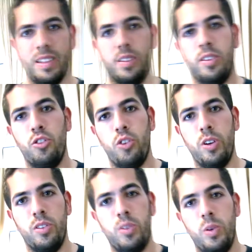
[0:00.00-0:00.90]
Now this shirt
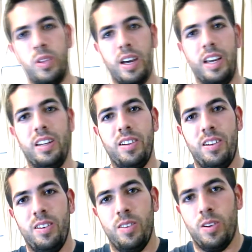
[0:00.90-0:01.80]
is too tight
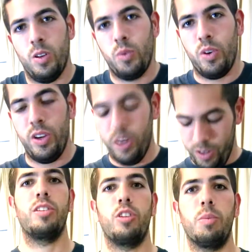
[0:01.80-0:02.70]
all over here,
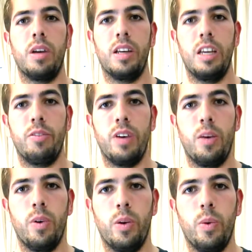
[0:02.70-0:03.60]
so I'm gonna give that
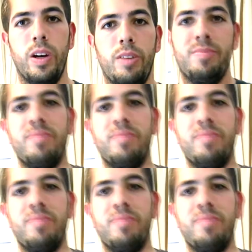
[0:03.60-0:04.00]
one away.